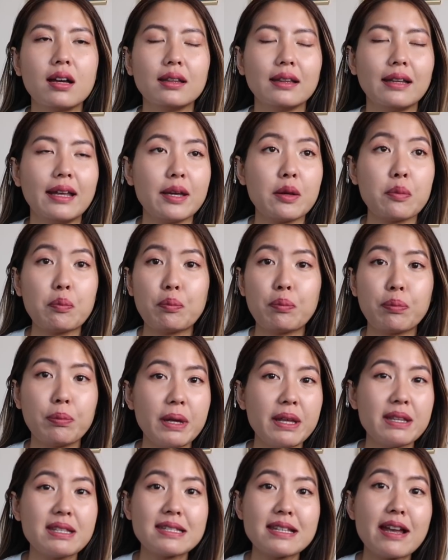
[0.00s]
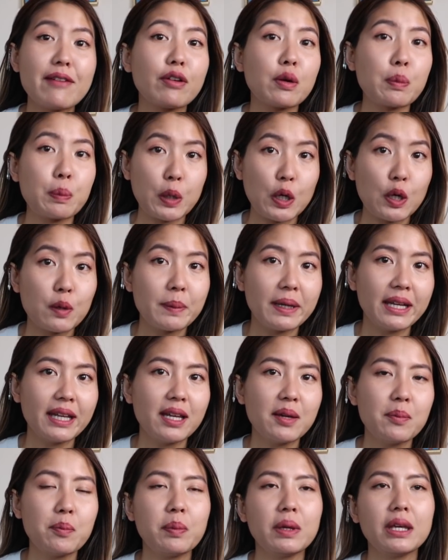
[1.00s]
like, it's never
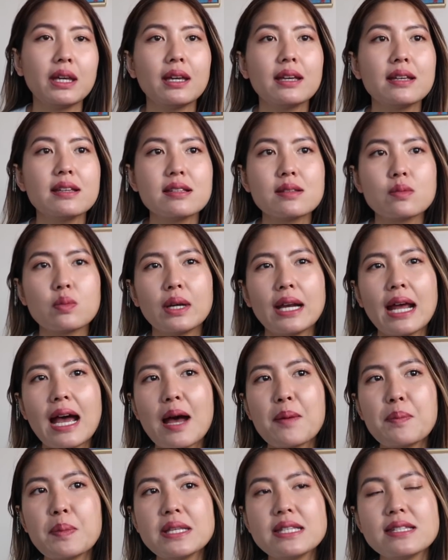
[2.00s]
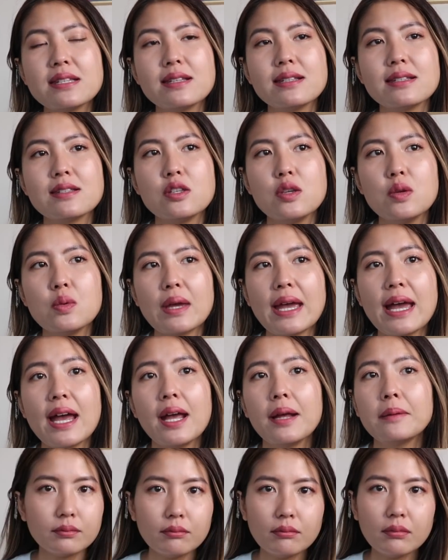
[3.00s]
permanent, because what happens is you
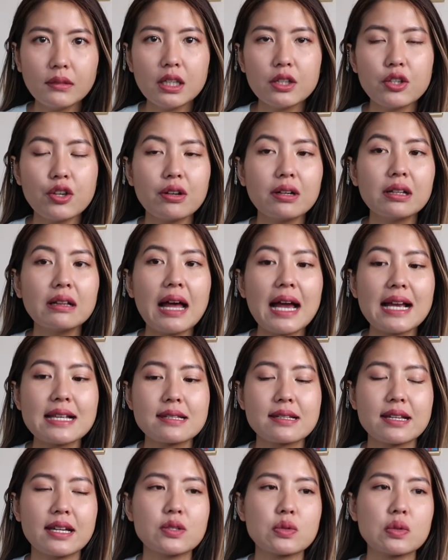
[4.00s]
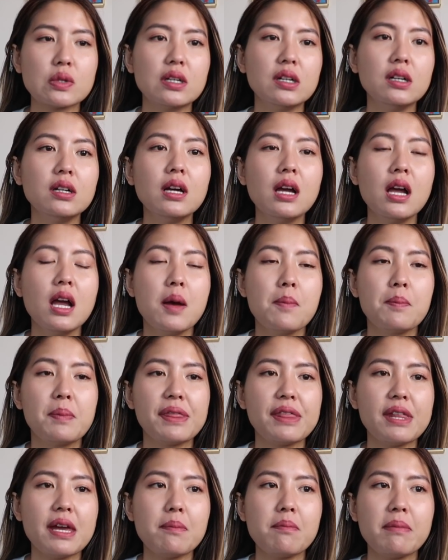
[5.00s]
get your class schedule,
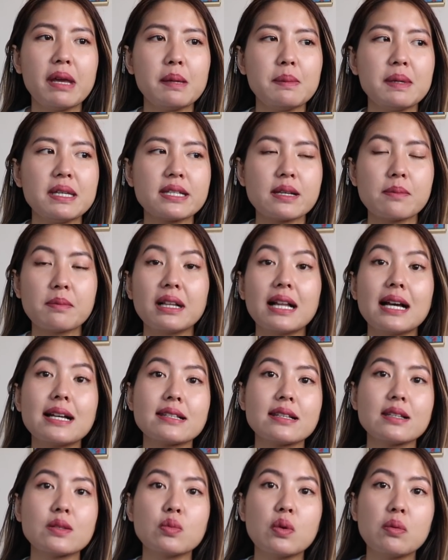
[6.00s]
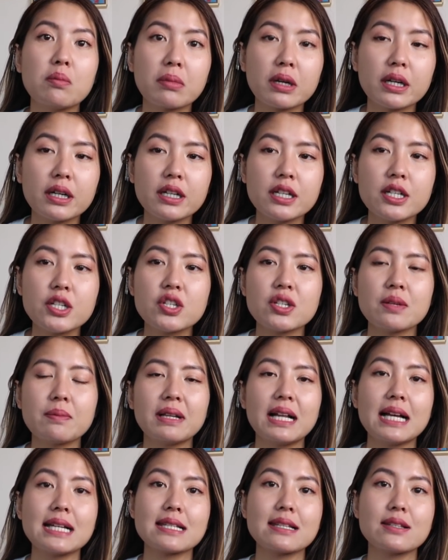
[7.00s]
but then maybe some classes will merge, some
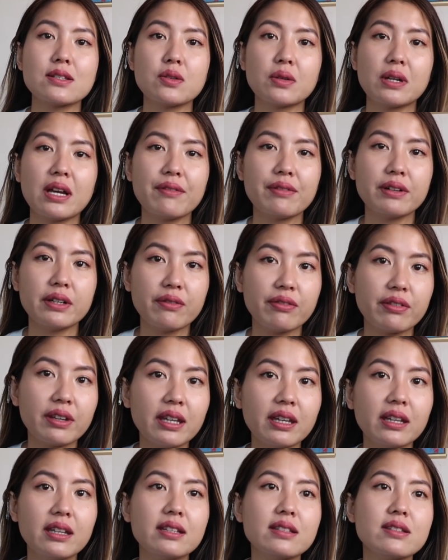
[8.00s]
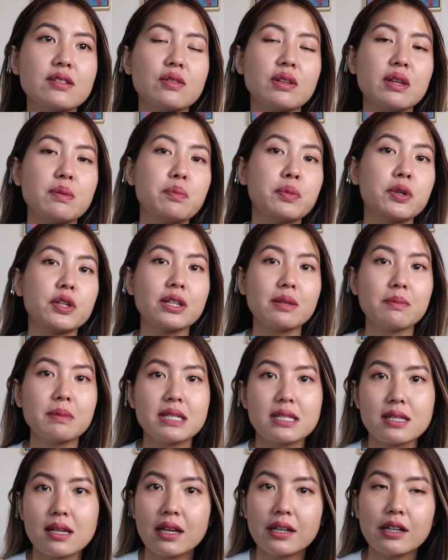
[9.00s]
classes don't have enough kids, so they put them
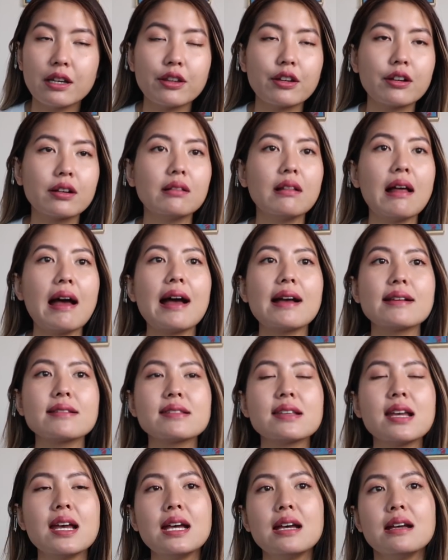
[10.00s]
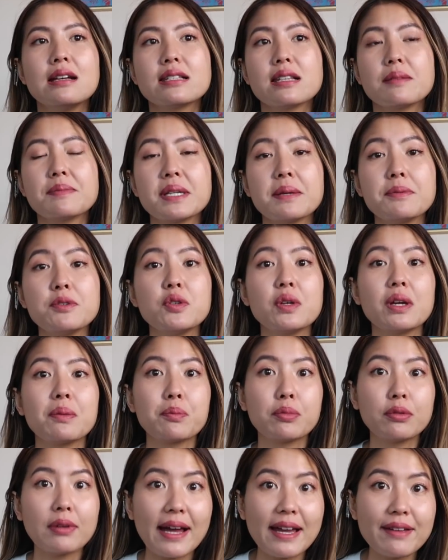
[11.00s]
into another class. Sometimes you
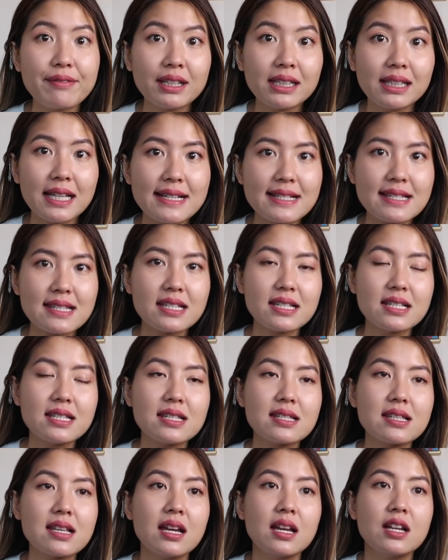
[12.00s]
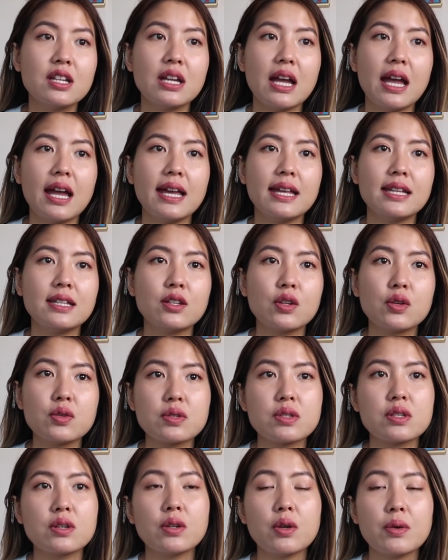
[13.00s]
get private lessons, and
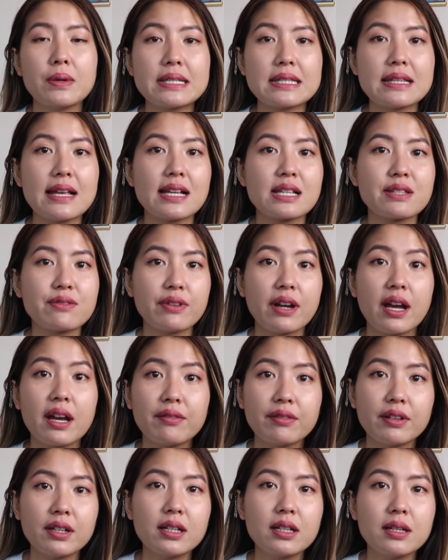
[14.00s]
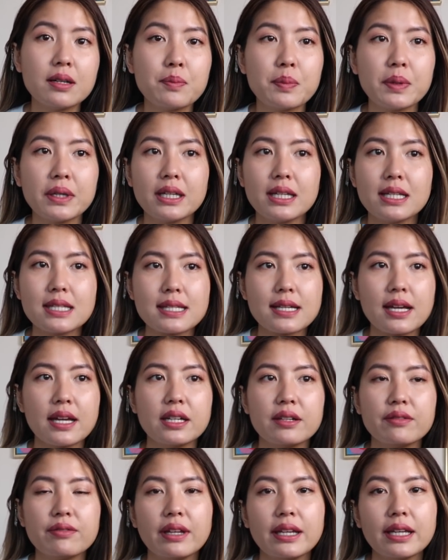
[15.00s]
those don't always last forever, but it's
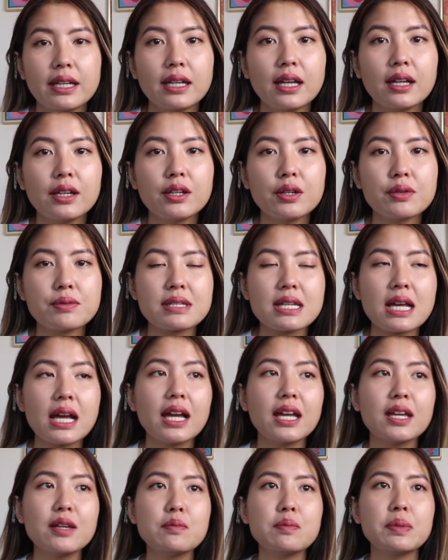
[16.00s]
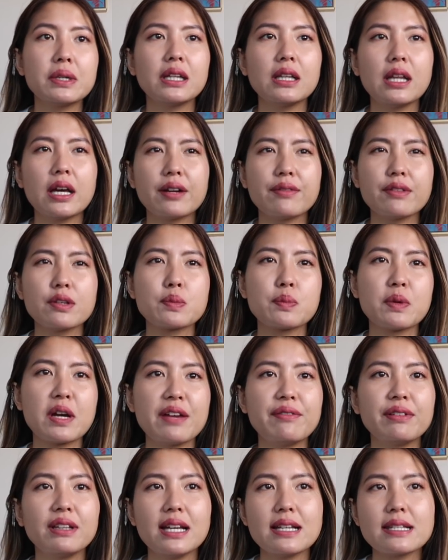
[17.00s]
kind of like an unknown time. But a lot of those
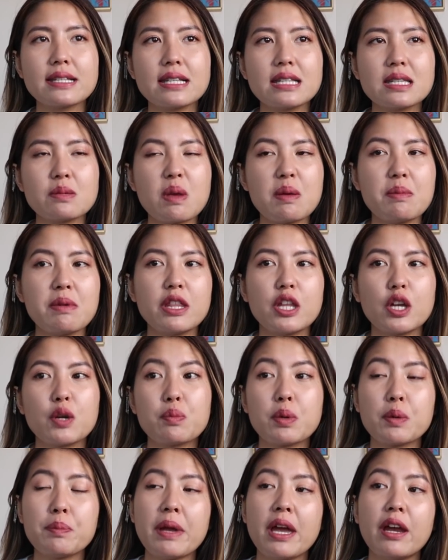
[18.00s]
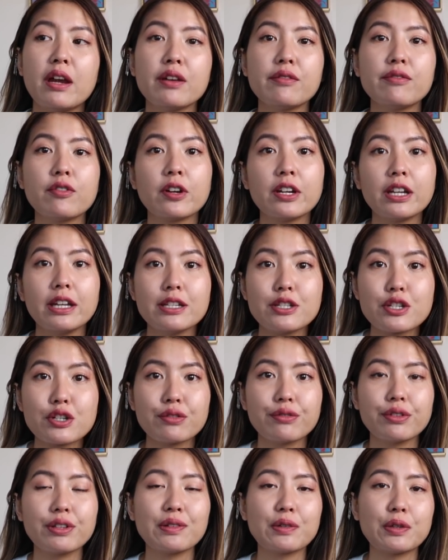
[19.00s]
private lessons, maybe they're preparing for an
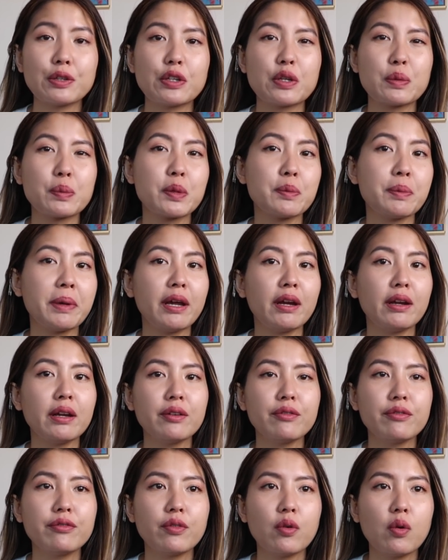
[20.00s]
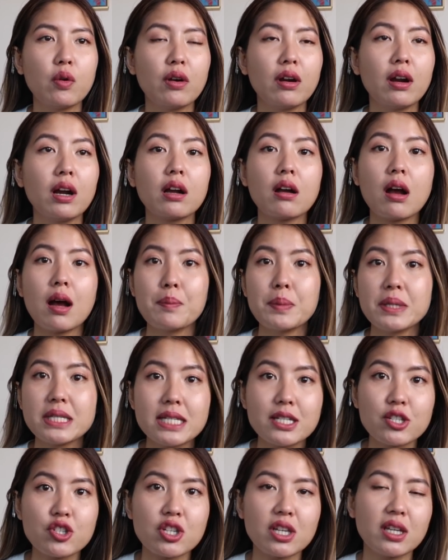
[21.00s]
interview or they're preparing for a
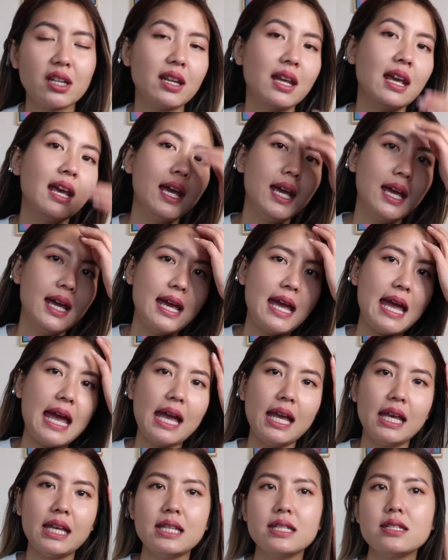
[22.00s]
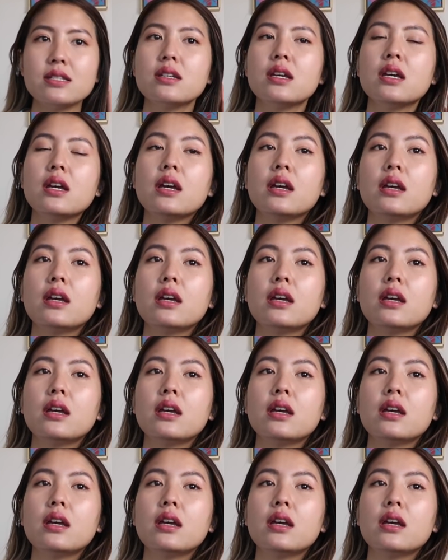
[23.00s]
competition, and